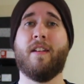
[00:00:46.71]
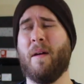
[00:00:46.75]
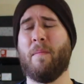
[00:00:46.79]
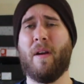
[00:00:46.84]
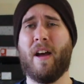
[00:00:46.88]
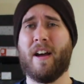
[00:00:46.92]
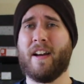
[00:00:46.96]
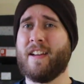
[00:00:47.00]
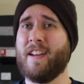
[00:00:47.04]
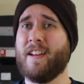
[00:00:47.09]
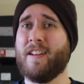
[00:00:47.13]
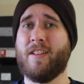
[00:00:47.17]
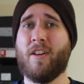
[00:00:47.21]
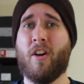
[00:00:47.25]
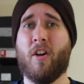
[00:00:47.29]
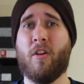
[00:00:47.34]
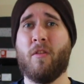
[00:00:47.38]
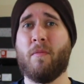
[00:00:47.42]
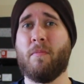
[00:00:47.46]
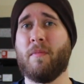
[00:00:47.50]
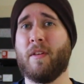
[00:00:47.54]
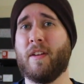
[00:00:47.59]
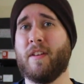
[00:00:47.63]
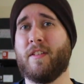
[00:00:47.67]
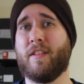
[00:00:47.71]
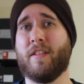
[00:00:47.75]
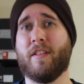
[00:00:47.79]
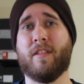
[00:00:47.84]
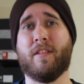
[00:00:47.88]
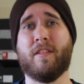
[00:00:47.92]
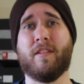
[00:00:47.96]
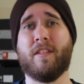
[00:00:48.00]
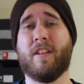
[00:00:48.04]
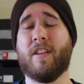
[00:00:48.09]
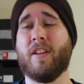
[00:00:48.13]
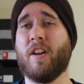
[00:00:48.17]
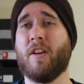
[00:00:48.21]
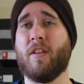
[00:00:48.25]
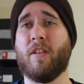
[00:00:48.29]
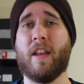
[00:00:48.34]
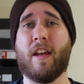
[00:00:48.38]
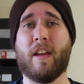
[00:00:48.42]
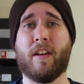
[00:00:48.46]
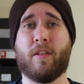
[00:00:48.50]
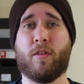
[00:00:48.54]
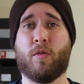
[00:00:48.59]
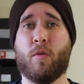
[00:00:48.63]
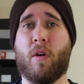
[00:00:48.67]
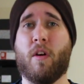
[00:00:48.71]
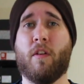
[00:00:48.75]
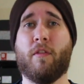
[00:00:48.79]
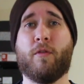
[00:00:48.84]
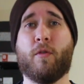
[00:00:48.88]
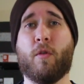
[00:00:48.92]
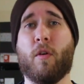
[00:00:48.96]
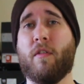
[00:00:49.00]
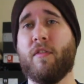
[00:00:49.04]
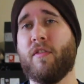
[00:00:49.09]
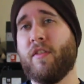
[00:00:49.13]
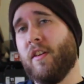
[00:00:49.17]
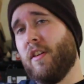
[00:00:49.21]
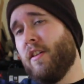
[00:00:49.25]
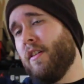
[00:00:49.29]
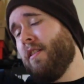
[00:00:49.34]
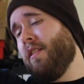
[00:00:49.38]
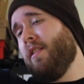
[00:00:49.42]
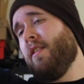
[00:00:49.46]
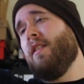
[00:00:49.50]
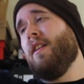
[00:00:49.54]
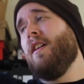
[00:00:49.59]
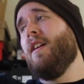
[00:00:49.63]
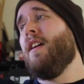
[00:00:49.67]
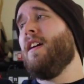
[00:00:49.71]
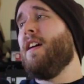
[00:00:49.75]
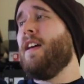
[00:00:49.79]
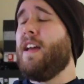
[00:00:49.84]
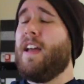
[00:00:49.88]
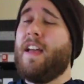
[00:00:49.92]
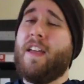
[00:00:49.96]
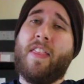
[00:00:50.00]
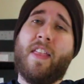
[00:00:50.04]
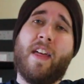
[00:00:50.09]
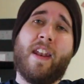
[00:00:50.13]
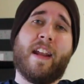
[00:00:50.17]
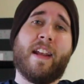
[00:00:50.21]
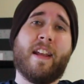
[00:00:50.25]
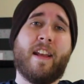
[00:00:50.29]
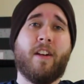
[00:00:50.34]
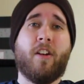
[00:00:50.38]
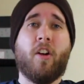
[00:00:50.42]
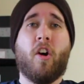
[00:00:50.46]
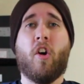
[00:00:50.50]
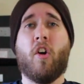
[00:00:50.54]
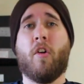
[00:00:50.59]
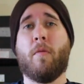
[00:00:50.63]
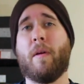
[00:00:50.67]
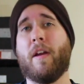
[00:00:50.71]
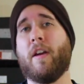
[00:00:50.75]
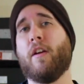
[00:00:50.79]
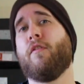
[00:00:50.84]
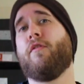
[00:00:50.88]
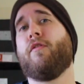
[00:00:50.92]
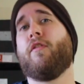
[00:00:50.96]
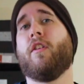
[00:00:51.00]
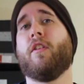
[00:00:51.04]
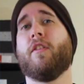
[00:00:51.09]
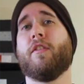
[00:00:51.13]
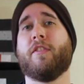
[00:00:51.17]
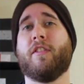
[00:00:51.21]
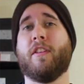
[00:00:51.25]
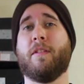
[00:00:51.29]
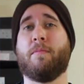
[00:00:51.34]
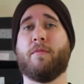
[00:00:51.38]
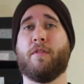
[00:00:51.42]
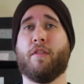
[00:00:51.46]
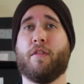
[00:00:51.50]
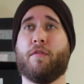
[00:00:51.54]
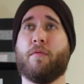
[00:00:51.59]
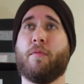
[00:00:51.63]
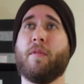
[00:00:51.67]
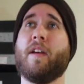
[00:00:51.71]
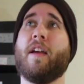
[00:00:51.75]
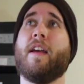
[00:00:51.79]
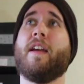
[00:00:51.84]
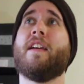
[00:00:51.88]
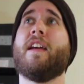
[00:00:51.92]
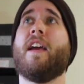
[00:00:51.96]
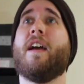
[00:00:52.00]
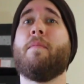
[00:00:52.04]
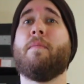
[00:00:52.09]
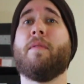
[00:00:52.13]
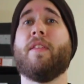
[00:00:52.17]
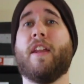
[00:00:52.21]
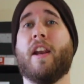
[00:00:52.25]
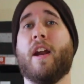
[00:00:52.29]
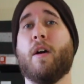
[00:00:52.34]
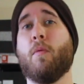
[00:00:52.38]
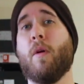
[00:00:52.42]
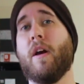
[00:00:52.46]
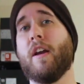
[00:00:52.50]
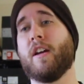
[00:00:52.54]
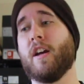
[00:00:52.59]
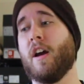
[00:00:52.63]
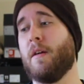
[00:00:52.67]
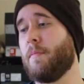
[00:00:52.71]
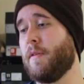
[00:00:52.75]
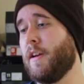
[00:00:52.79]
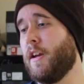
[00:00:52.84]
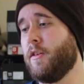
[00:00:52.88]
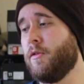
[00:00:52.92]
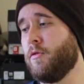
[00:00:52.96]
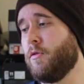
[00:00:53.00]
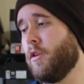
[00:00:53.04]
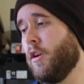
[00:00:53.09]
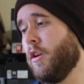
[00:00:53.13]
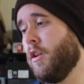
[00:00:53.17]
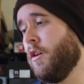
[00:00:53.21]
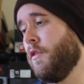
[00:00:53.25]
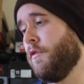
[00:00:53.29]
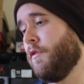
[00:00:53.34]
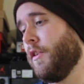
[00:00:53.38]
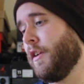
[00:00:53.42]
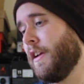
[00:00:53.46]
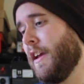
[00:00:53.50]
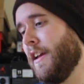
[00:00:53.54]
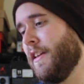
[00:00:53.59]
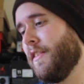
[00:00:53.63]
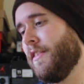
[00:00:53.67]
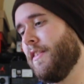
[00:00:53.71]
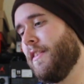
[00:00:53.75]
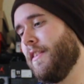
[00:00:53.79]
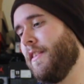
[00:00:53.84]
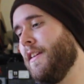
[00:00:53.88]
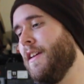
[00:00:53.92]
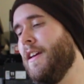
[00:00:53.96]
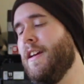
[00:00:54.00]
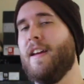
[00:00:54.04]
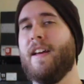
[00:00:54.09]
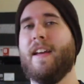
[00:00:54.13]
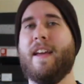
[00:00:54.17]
I'm not getting home until, you know, like 12:30, and then I get home, I don't fall asleep till 3 a.m. and then I wake up and I do it all over again.